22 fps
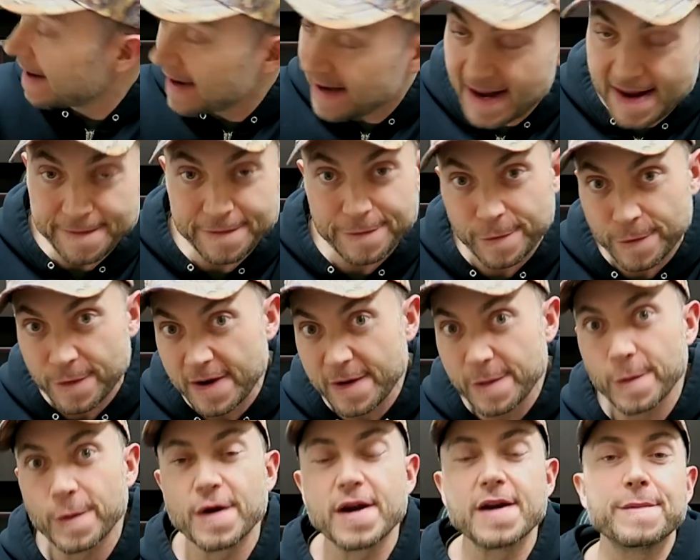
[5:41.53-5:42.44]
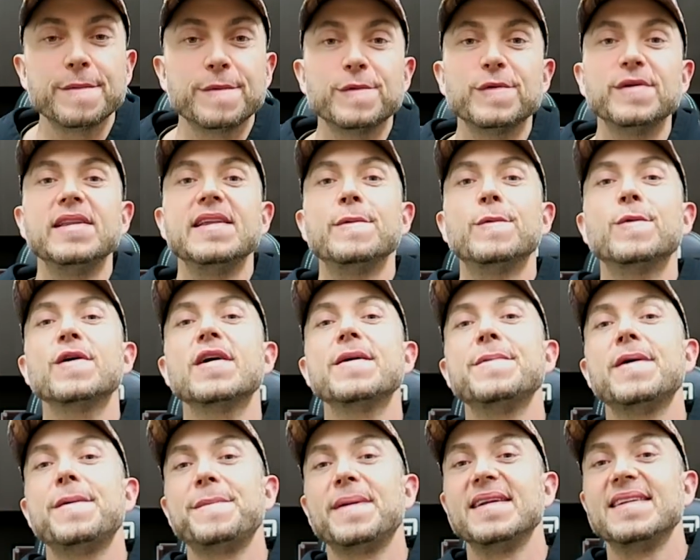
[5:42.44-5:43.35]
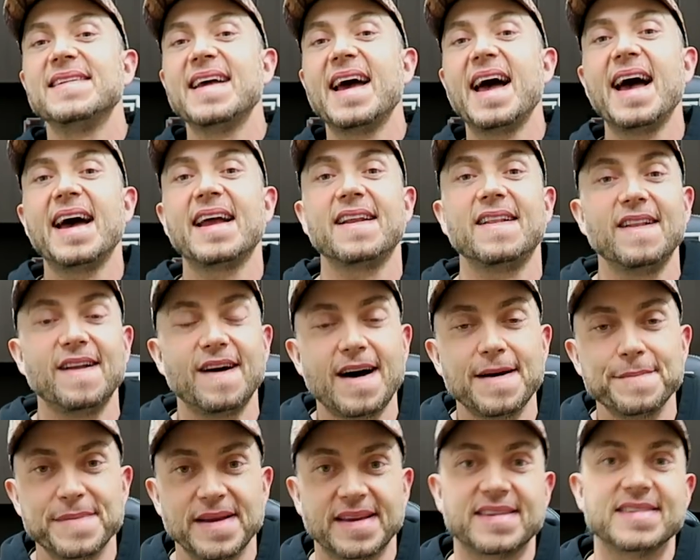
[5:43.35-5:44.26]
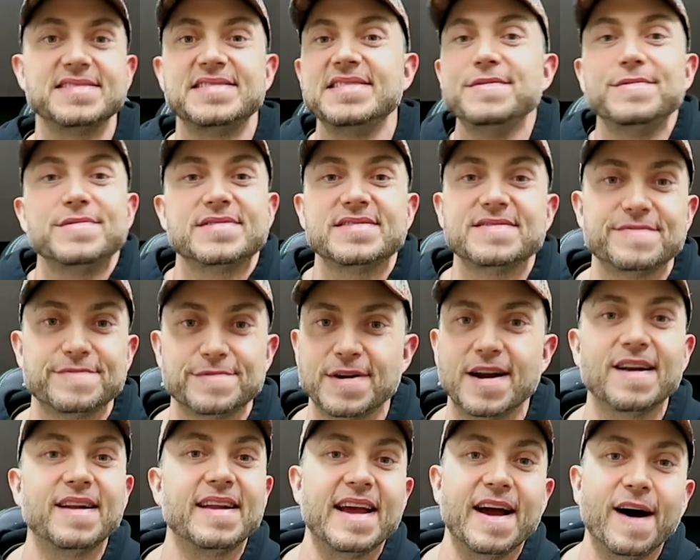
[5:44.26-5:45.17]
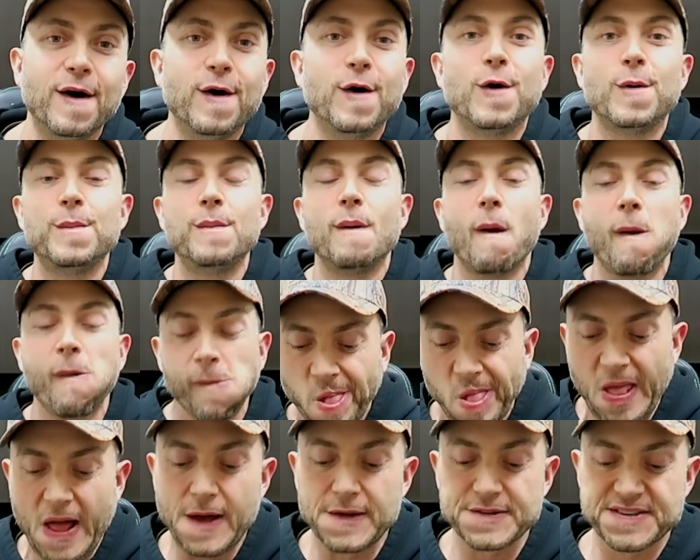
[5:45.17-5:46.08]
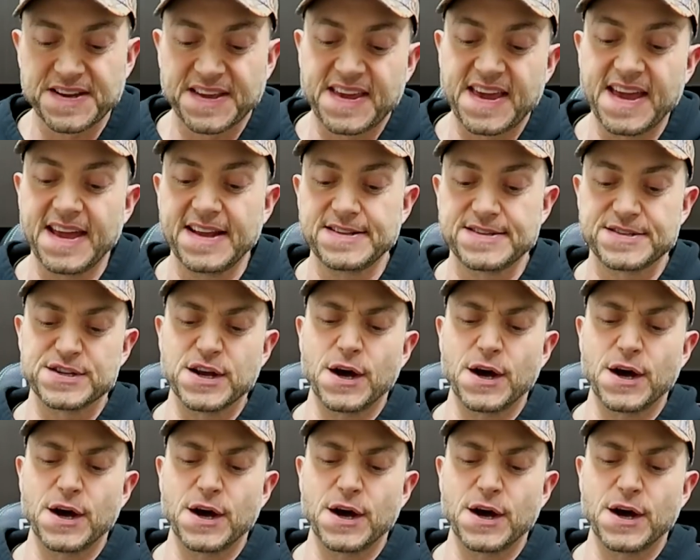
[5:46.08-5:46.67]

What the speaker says: I didn't have to really worry about my dad a lot because he was rarely home when I was a kid.